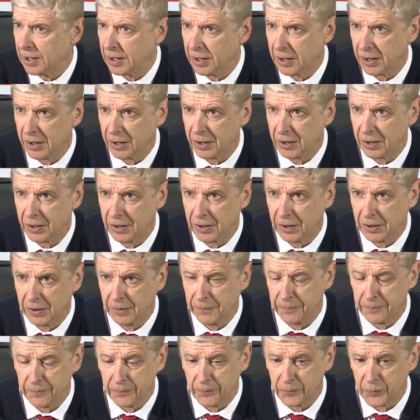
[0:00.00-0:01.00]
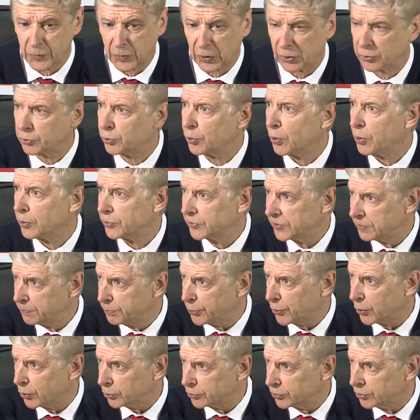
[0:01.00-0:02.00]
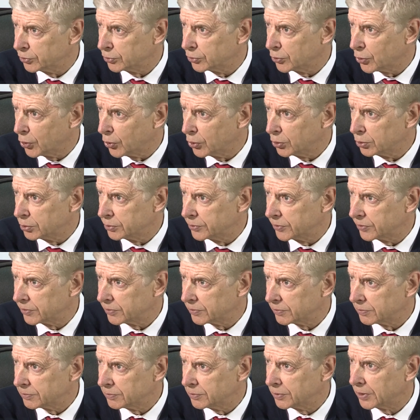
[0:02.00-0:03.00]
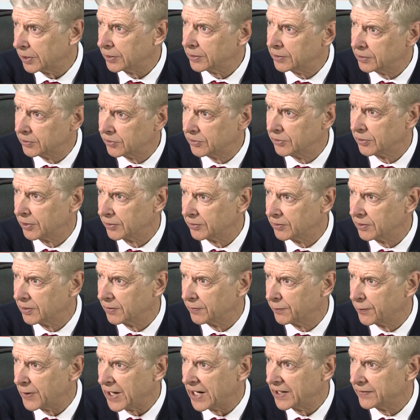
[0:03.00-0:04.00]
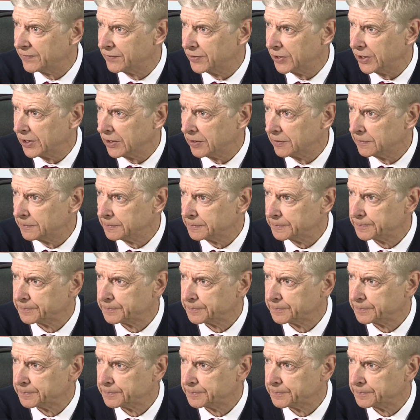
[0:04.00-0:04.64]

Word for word: Uh, scores important goals. No, it's not the five 0